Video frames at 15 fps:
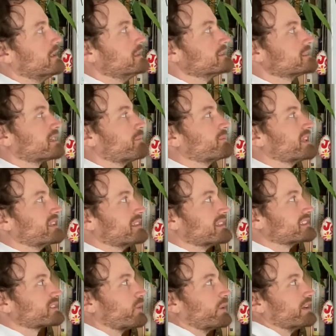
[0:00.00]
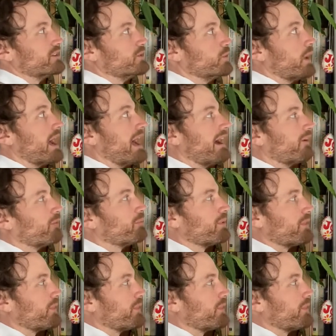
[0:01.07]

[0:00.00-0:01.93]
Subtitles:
something that's going to help